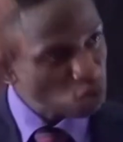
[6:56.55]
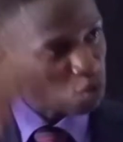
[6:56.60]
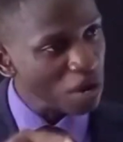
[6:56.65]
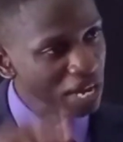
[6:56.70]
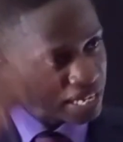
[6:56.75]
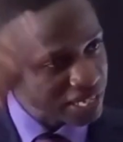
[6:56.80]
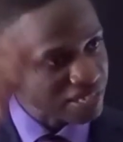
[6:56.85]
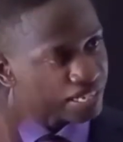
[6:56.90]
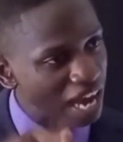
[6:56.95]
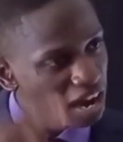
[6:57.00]

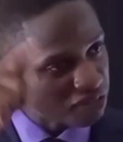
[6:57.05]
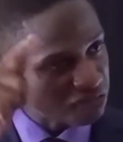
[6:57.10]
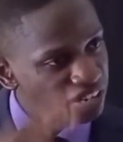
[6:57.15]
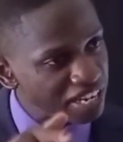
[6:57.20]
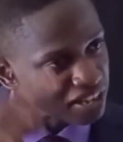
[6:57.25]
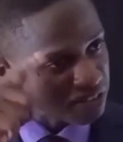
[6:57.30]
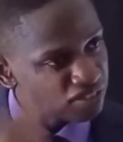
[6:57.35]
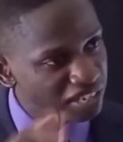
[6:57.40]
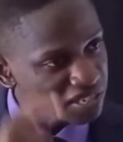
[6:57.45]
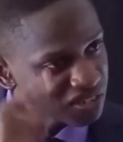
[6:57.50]
ways have
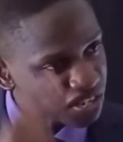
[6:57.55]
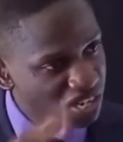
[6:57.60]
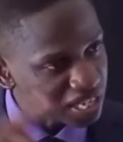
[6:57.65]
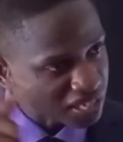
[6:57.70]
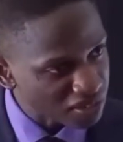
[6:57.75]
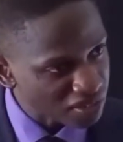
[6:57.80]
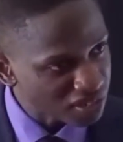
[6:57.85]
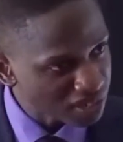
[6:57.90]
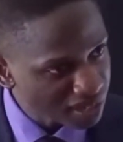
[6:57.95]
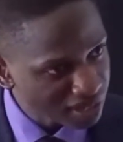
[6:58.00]
never
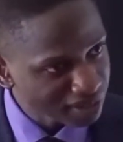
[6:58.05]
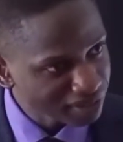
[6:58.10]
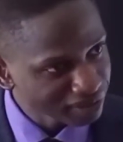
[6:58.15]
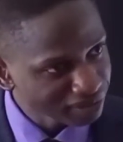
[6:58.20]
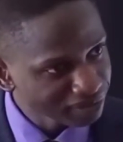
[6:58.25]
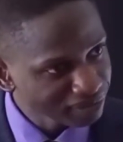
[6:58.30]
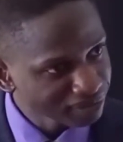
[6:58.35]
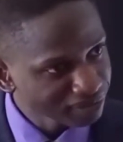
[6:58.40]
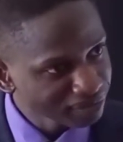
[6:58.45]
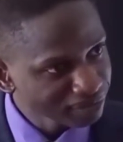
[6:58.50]
changed.
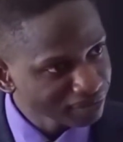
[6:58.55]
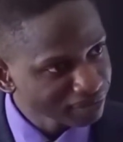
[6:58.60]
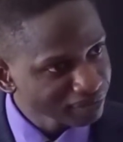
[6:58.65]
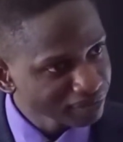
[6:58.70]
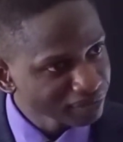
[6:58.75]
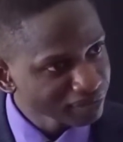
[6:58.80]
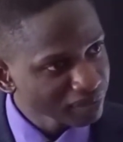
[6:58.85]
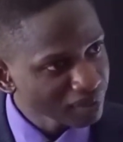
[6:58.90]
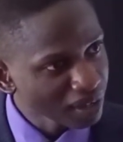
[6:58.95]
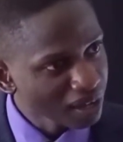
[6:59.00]

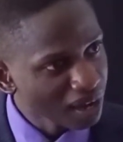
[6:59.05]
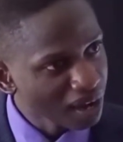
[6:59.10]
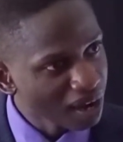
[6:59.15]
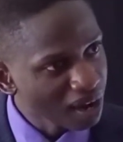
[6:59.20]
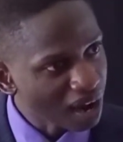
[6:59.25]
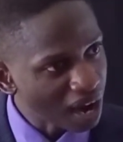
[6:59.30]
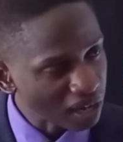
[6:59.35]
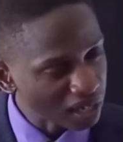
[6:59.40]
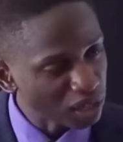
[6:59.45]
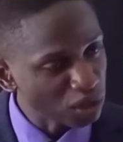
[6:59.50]

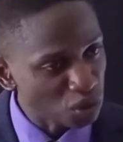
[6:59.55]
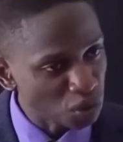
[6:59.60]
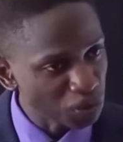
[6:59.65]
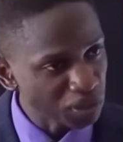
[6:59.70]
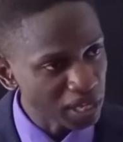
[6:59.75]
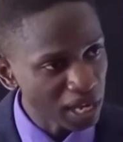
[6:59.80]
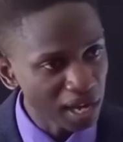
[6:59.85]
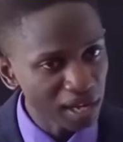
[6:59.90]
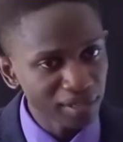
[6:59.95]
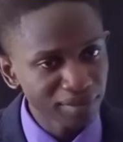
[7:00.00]

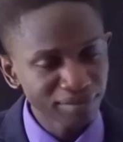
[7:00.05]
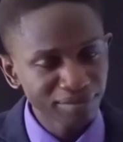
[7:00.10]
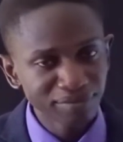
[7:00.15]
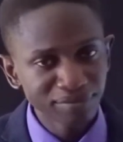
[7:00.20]
Hallelujah.